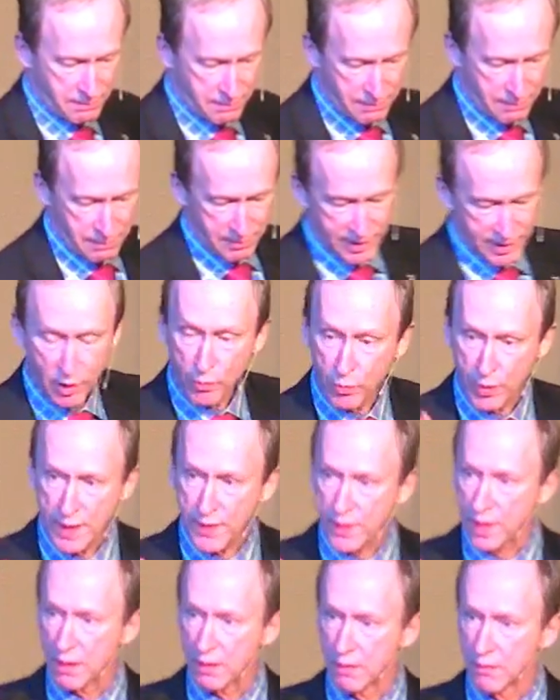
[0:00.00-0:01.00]
Still breathing.
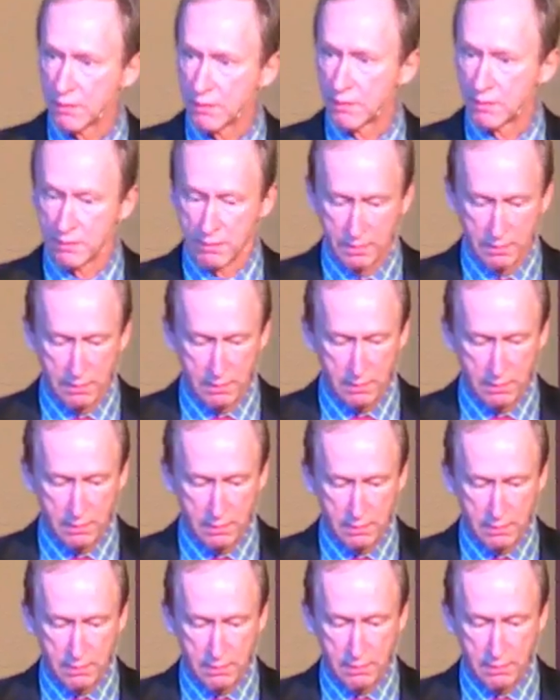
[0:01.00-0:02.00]

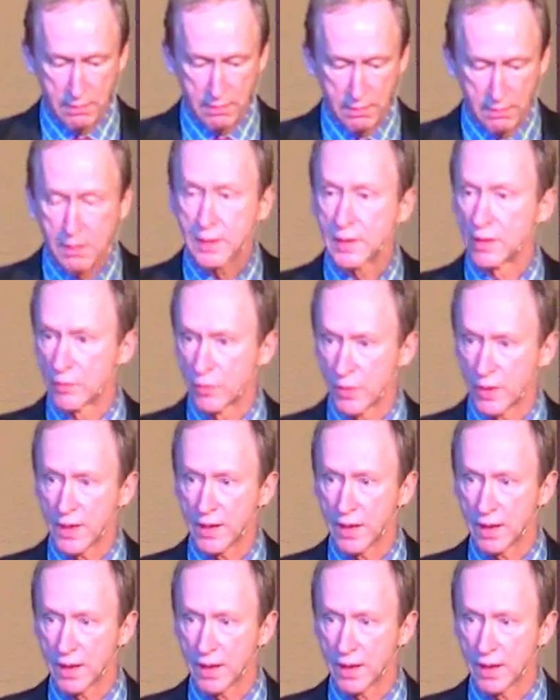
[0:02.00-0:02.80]
Still breathing.